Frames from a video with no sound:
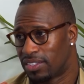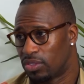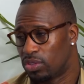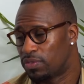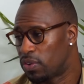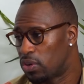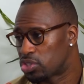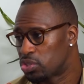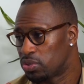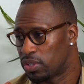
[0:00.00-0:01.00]
you can fall
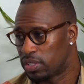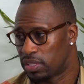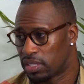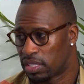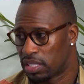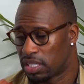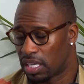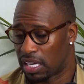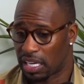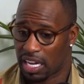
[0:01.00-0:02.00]
short.
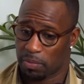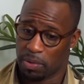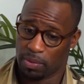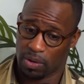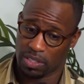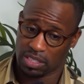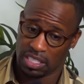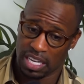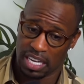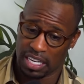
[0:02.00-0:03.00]
And a lot of people don't
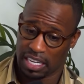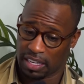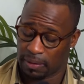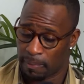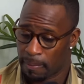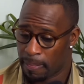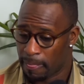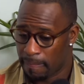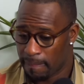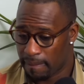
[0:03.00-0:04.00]
understand, like,
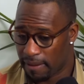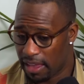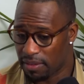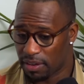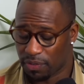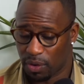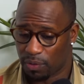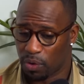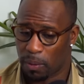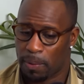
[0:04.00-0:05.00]
even if
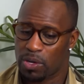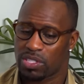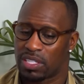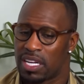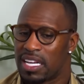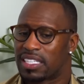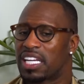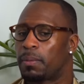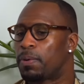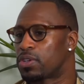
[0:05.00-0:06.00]
for a person,
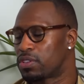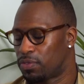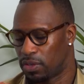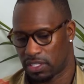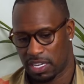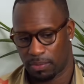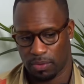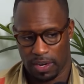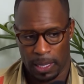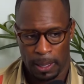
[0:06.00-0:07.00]
take a person, for example,
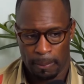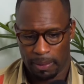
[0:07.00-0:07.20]
right?